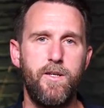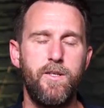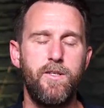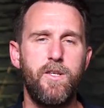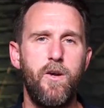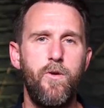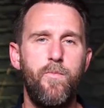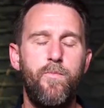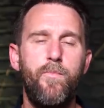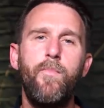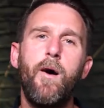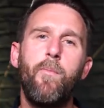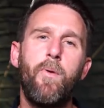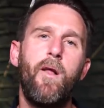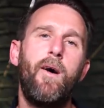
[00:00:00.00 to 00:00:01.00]
So
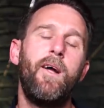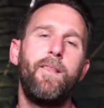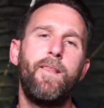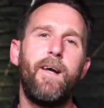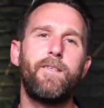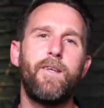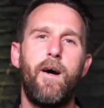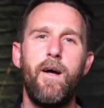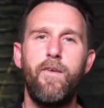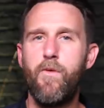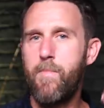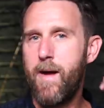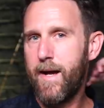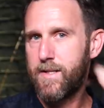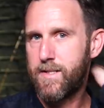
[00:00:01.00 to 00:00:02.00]
applying that to
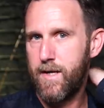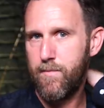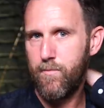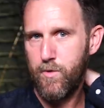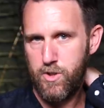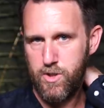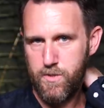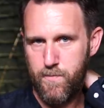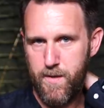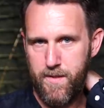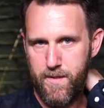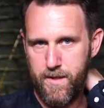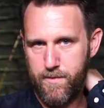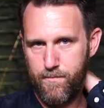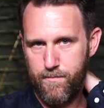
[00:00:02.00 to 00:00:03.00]
ivermectin, which has been
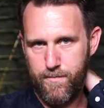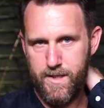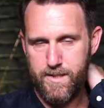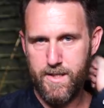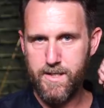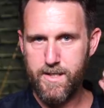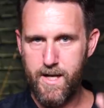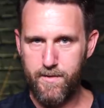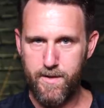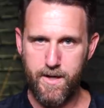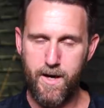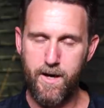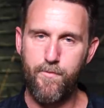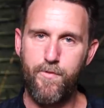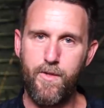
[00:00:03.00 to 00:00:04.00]
the as I said the
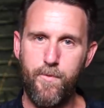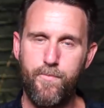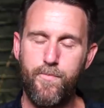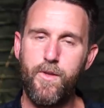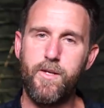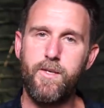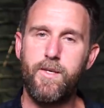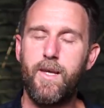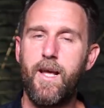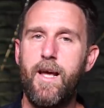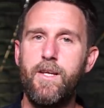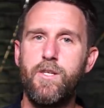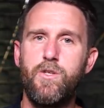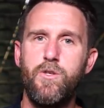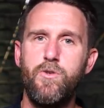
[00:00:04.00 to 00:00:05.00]
kind of the the
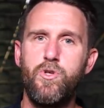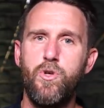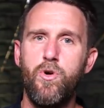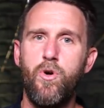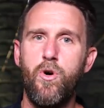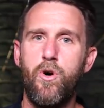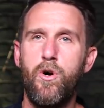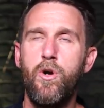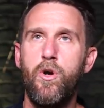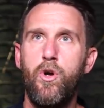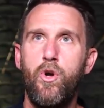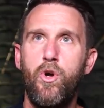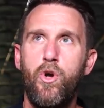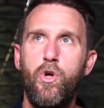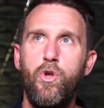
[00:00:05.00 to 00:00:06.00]
case du jour,
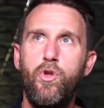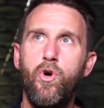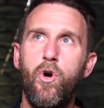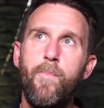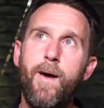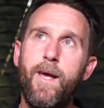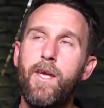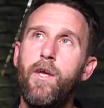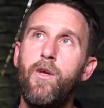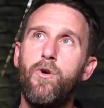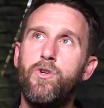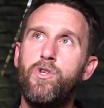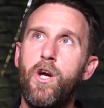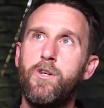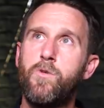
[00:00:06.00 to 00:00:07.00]
you're making
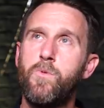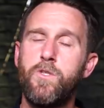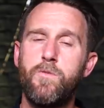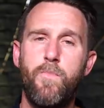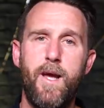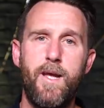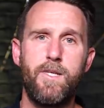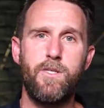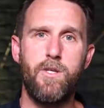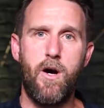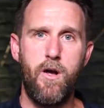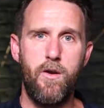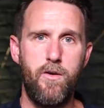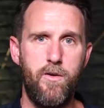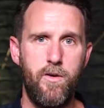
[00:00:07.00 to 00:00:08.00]
your judgments based
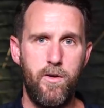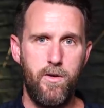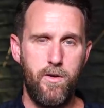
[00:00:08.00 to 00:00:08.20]
on